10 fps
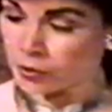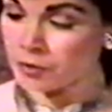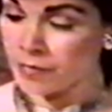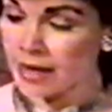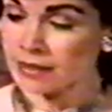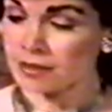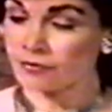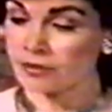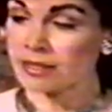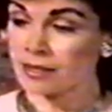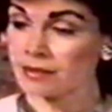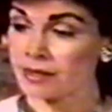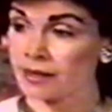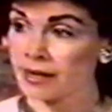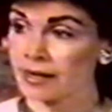I go to Mass every
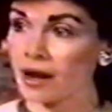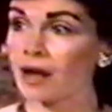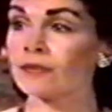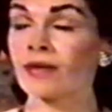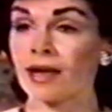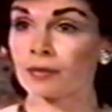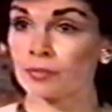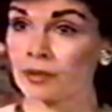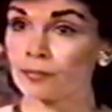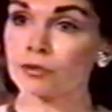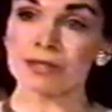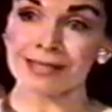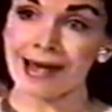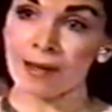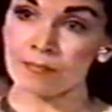Sunday, and I've had people
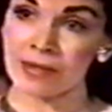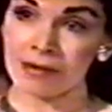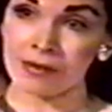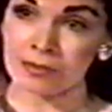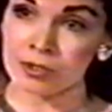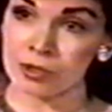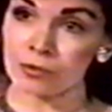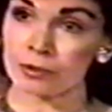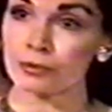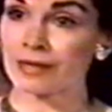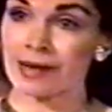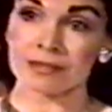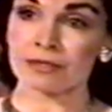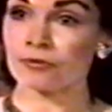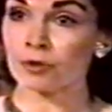tap me on the shoulder and
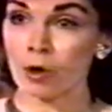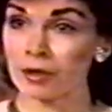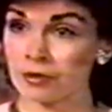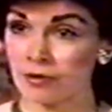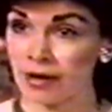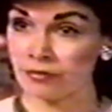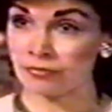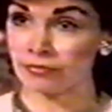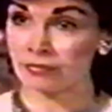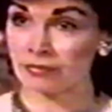ask for an autograph